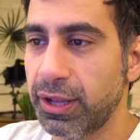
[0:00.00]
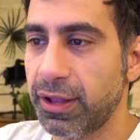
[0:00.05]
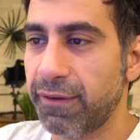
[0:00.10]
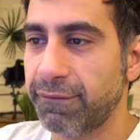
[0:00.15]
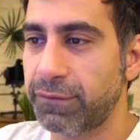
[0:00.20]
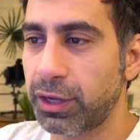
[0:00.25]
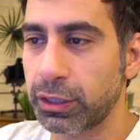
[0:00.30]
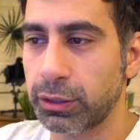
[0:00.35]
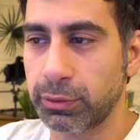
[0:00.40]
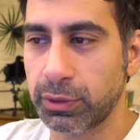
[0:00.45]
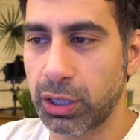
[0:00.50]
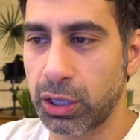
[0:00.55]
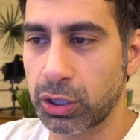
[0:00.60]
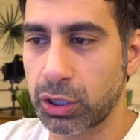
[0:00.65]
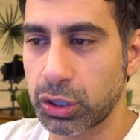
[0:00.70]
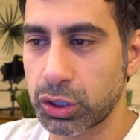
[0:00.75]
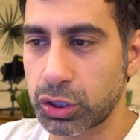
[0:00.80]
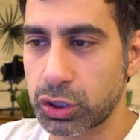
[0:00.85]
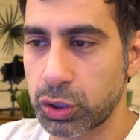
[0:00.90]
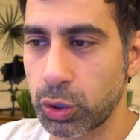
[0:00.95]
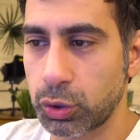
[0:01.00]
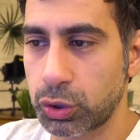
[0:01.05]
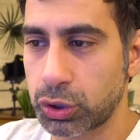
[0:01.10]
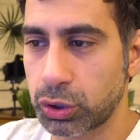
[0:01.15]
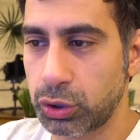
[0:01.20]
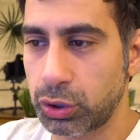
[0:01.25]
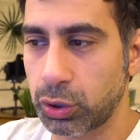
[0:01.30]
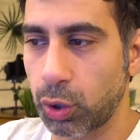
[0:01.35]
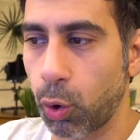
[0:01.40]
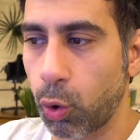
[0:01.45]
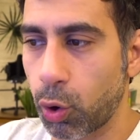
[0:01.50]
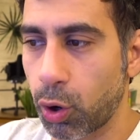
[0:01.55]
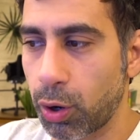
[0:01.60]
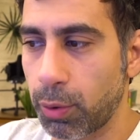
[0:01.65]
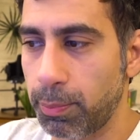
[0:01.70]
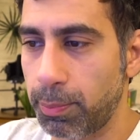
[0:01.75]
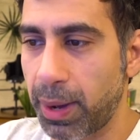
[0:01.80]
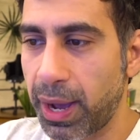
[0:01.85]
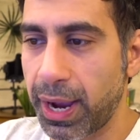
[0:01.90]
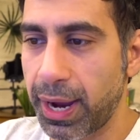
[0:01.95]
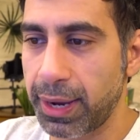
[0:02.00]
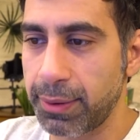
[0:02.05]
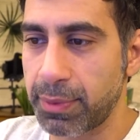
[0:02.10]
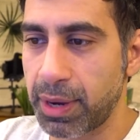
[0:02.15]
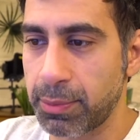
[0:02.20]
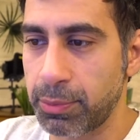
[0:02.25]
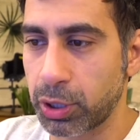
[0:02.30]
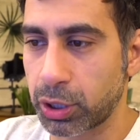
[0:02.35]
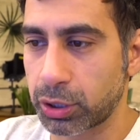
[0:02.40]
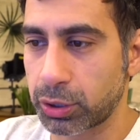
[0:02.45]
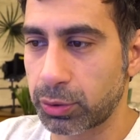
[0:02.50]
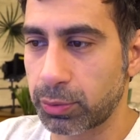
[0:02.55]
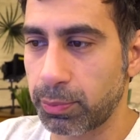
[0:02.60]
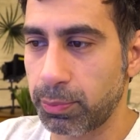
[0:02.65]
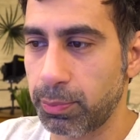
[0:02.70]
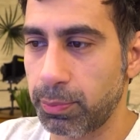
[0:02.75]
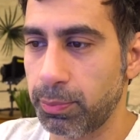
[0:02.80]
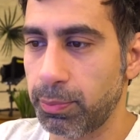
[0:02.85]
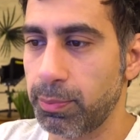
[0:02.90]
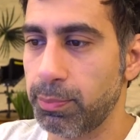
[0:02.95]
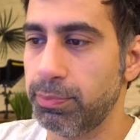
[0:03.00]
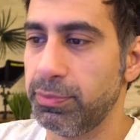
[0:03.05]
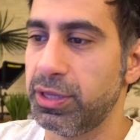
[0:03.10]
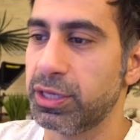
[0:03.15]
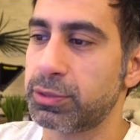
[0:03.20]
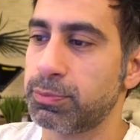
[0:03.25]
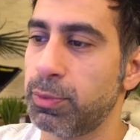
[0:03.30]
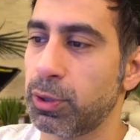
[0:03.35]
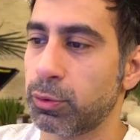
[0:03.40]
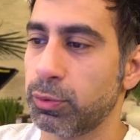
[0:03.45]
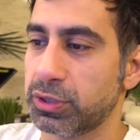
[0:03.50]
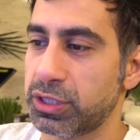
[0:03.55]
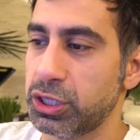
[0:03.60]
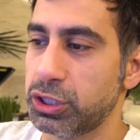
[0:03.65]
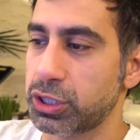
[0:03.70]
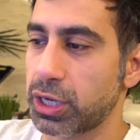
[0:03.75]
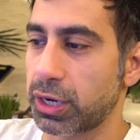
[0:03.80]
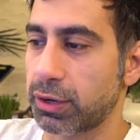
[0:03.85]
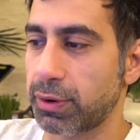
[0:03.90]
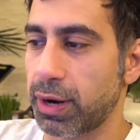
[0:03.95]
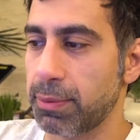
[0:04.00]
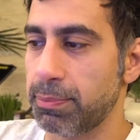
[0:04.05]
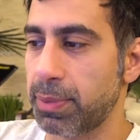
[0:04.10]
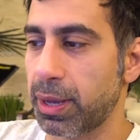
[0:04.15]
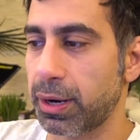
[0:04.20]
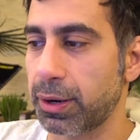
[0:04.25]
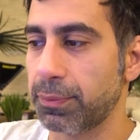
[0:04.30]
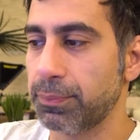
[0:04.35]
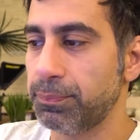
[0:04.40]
Follow along on social or buy my book. This book will teach you how to write better.